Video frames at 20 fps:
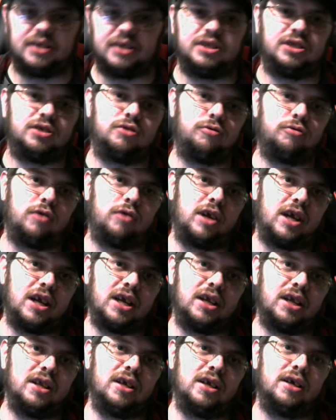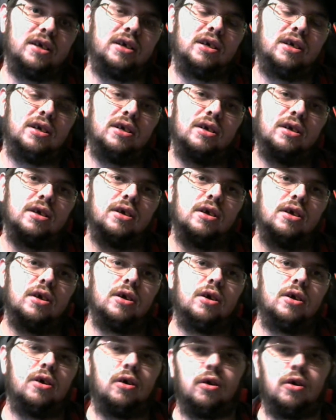screen,
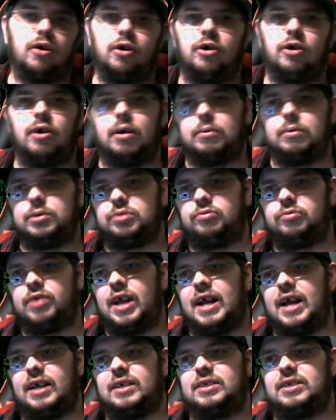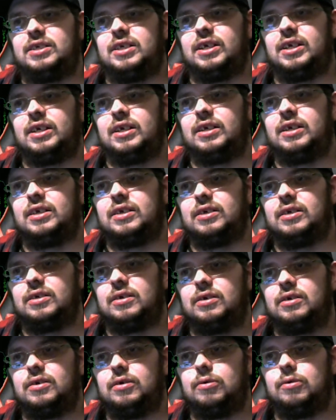or I was reacting
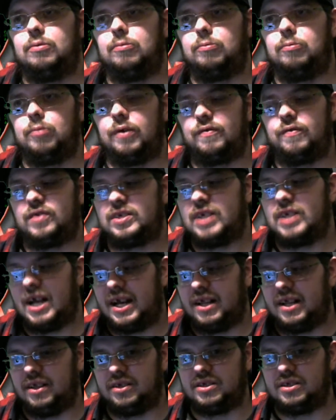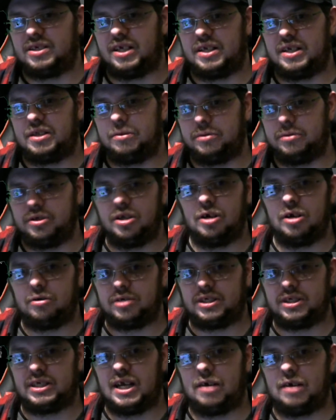with silence, like there was no
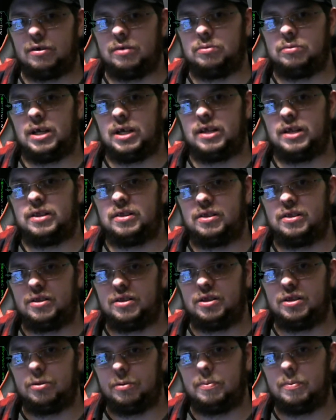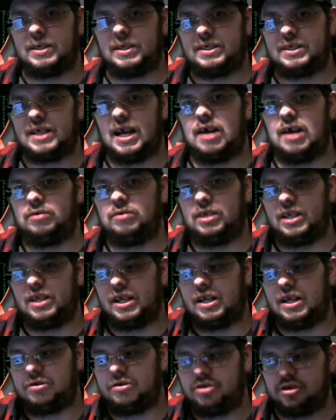sound. It was like there would be sound and then
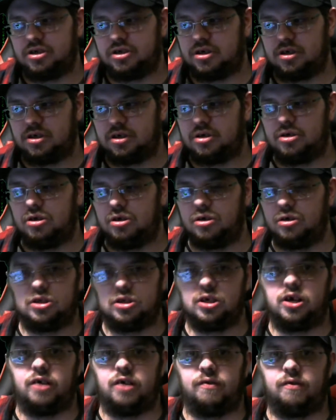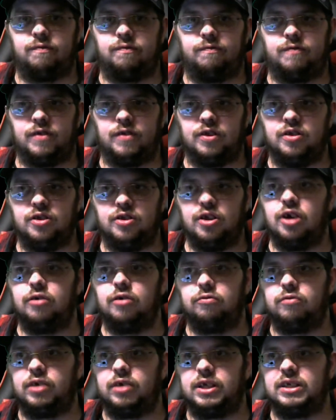it just cuts off for no
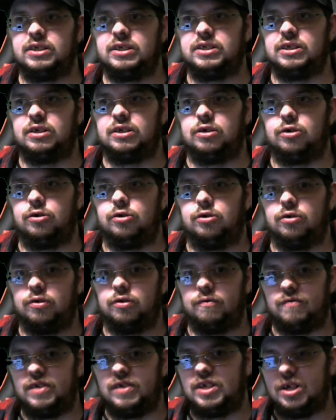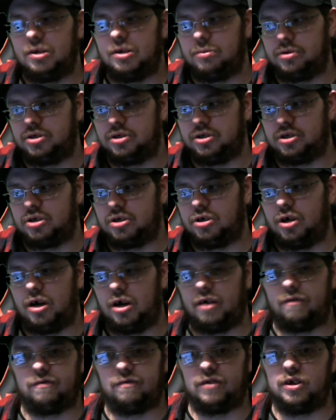reason, or the video would just cut
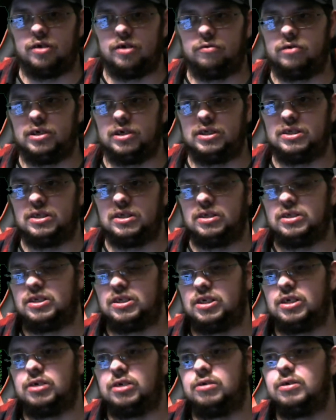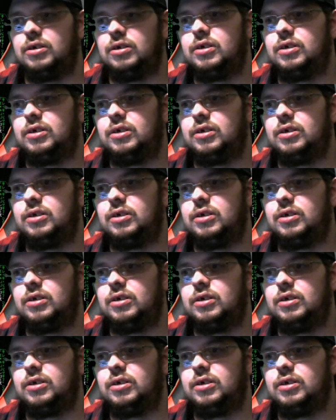off for no reason. So